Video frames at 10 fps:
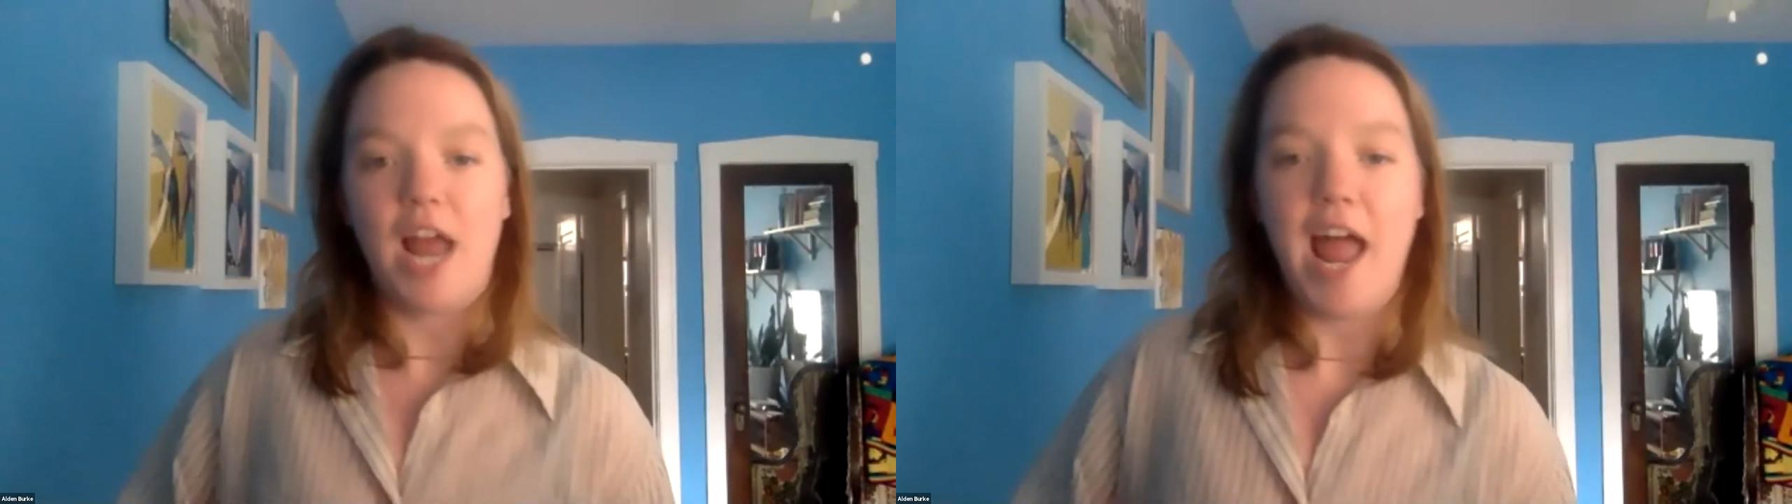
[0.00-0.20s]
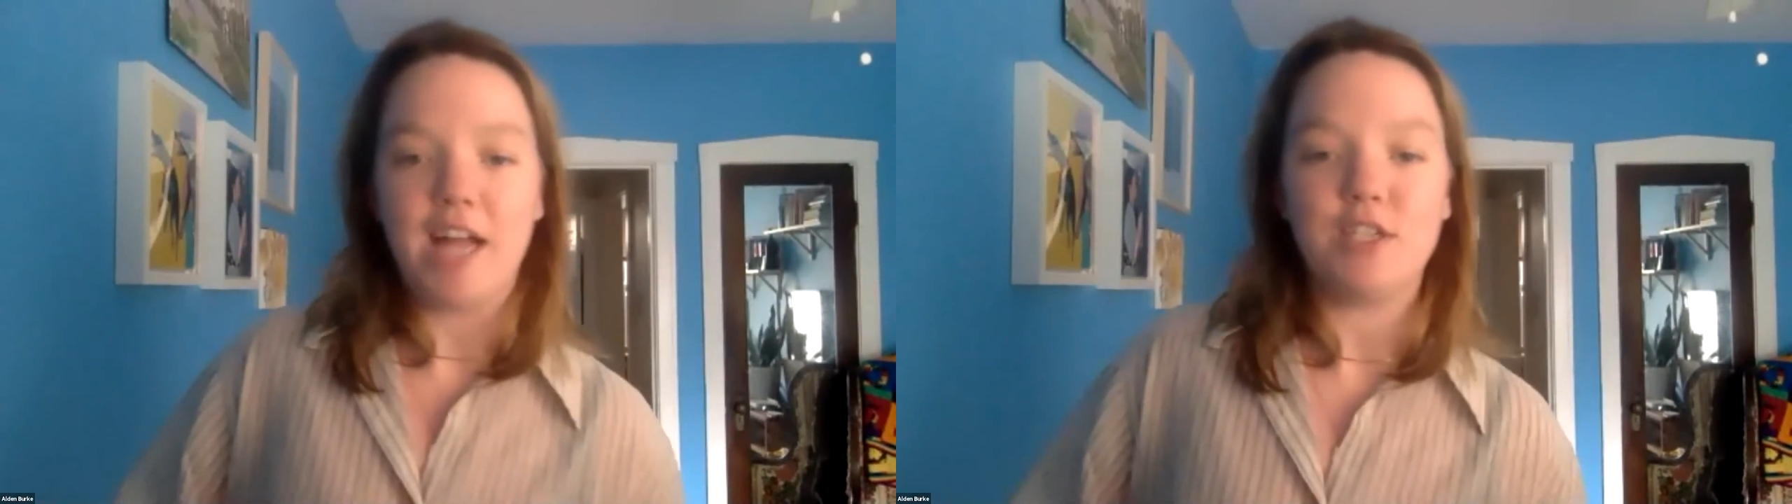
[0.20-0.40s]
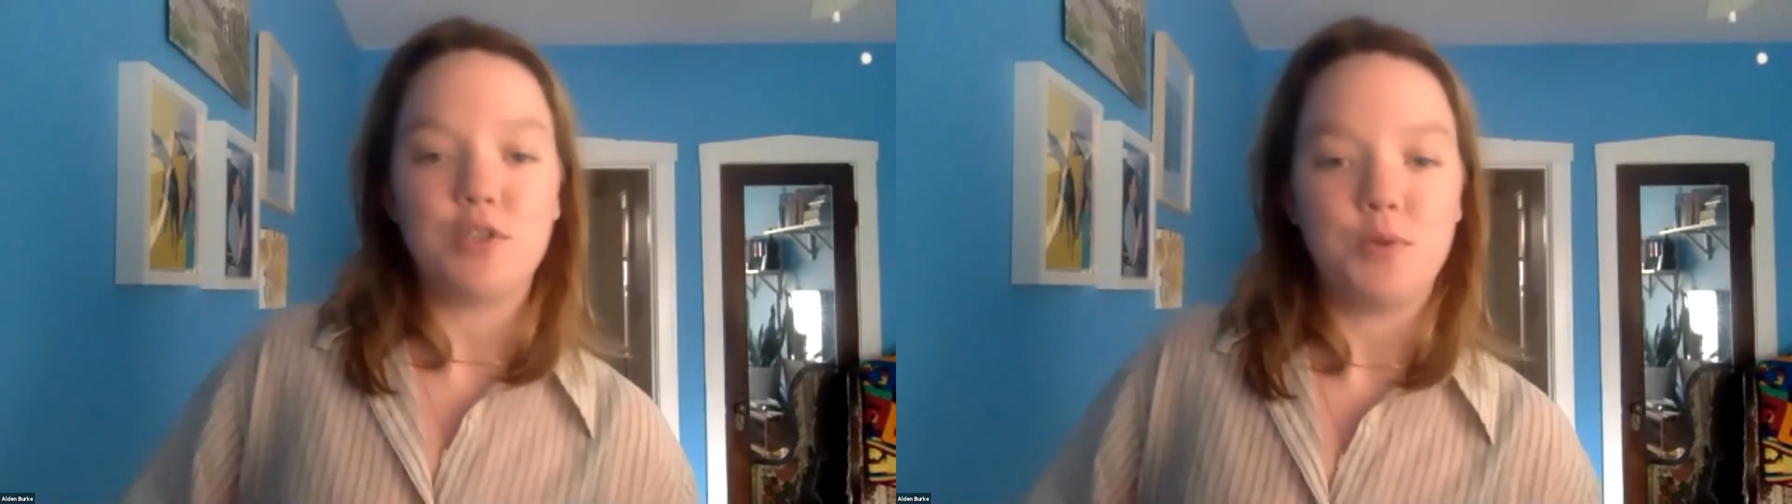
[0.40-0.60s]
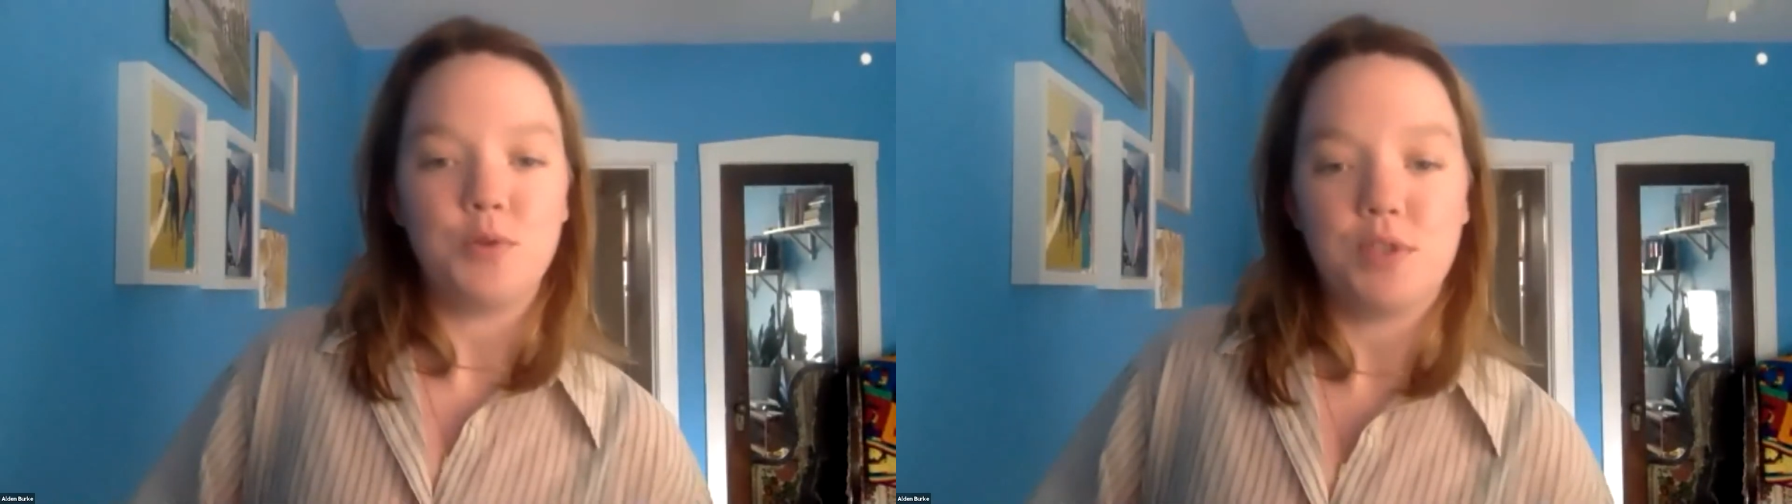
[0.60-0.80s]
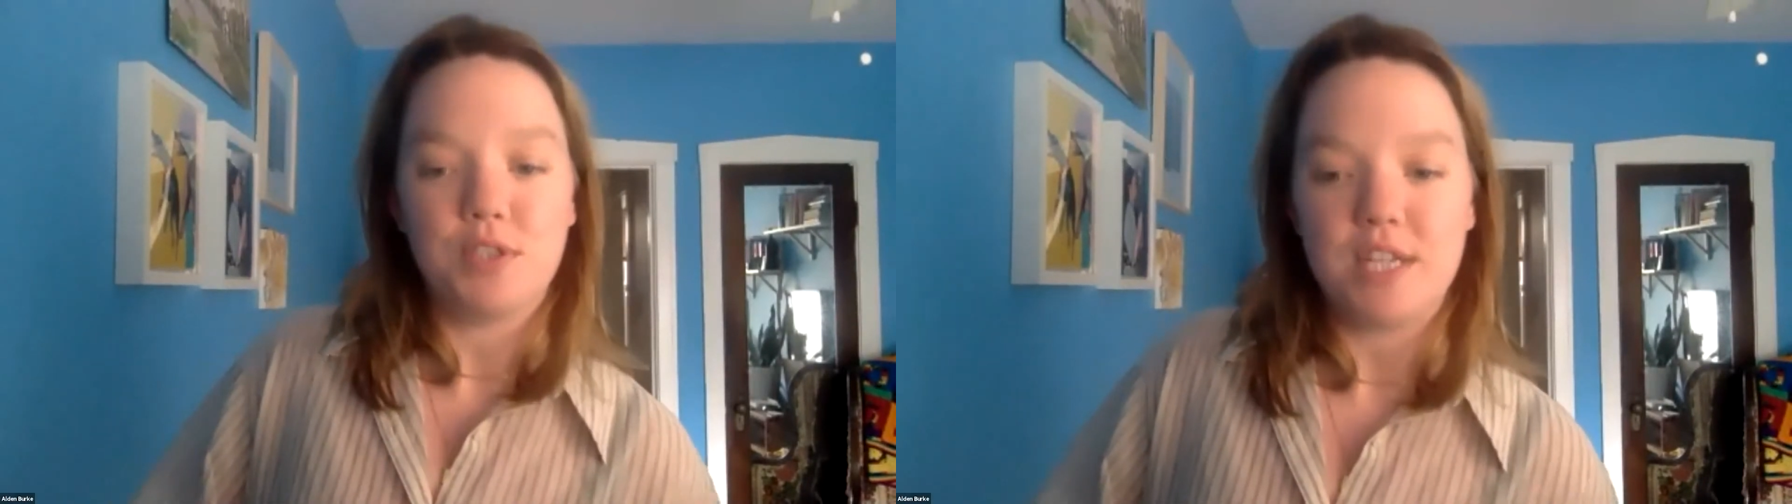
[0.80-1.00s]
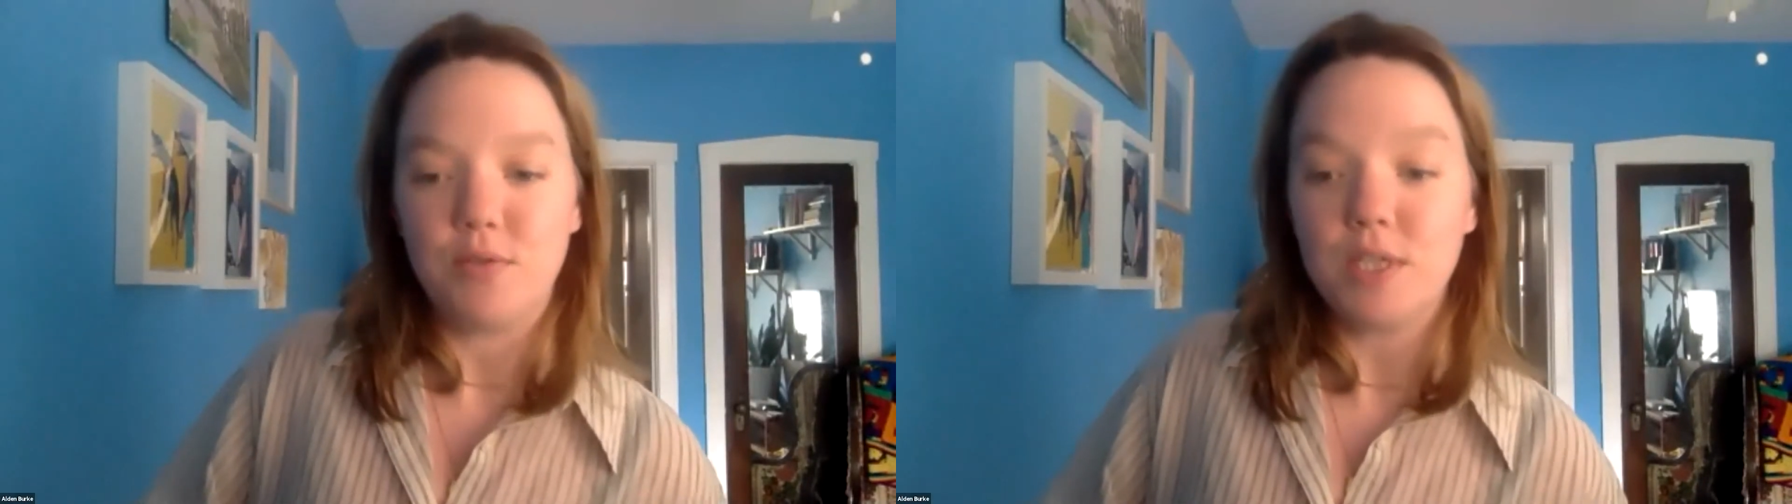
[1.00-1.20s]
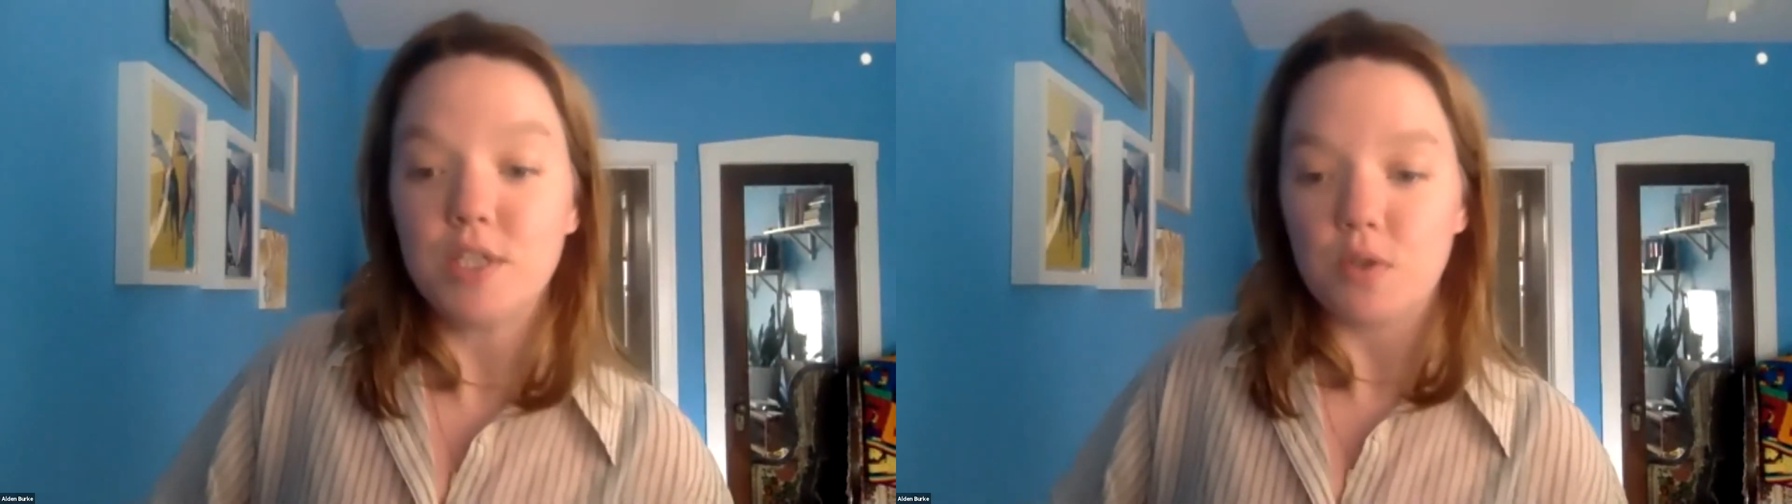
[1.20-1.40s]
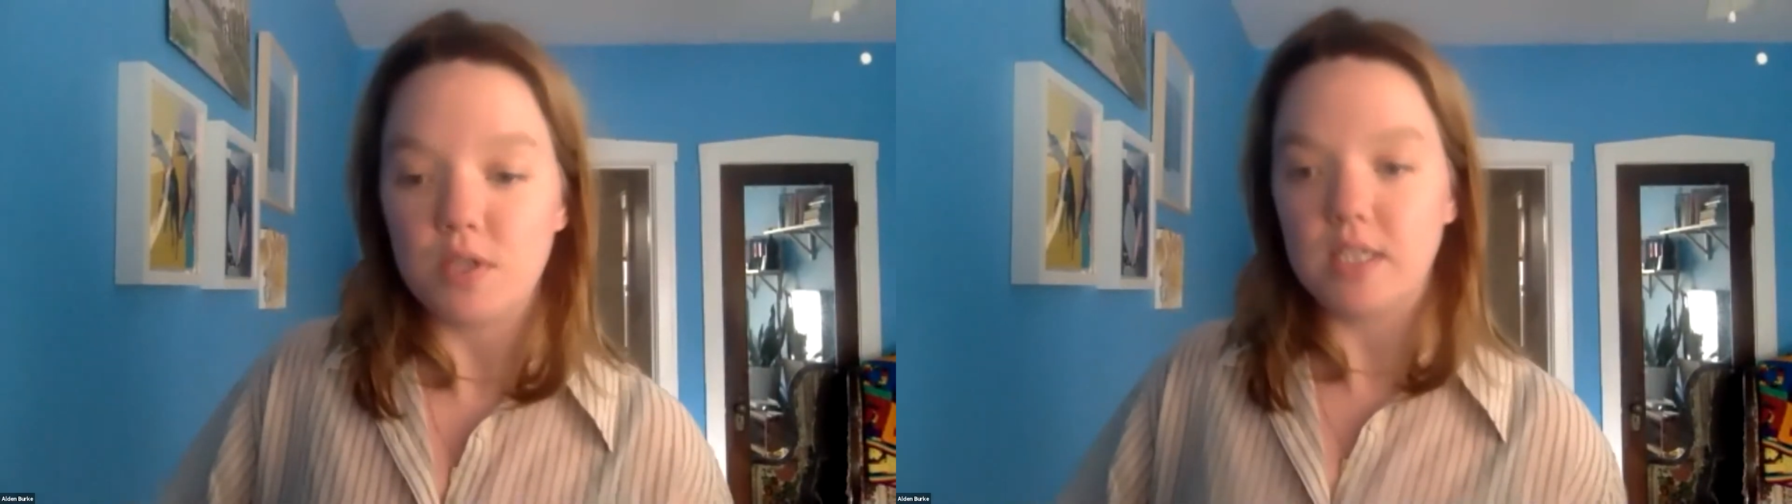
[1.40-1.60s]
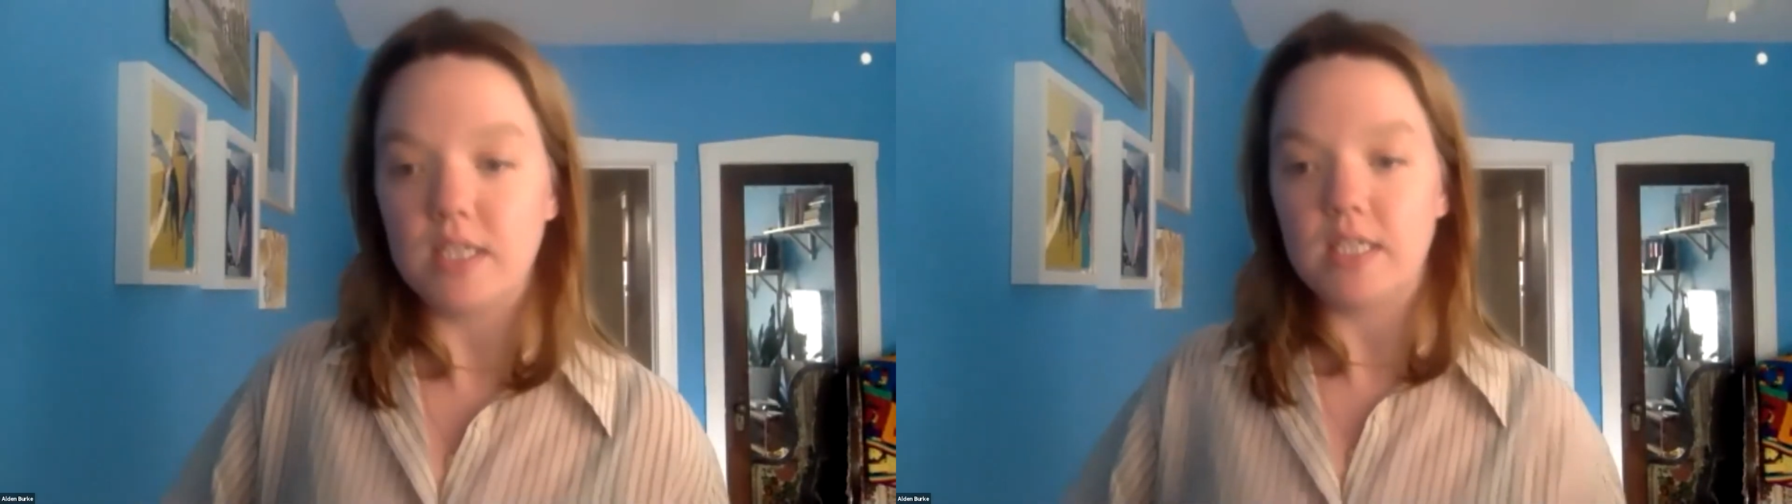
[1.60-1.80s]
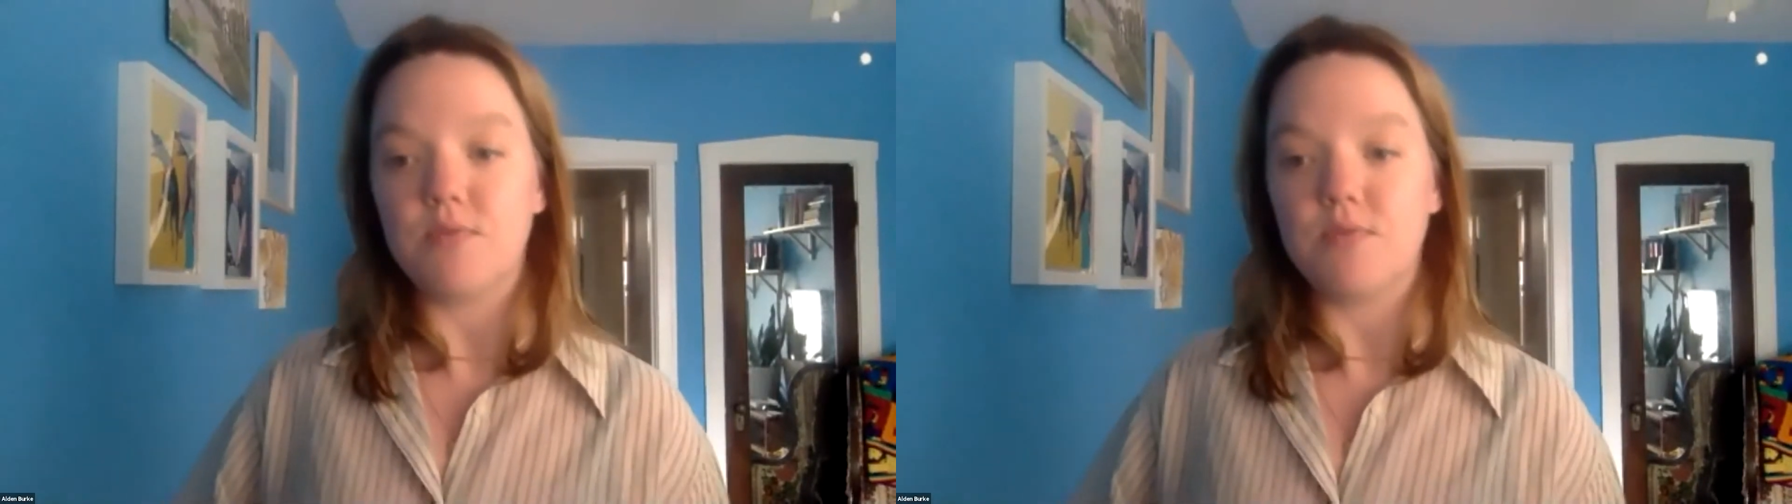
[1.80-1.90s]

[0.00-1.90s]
and tools and resources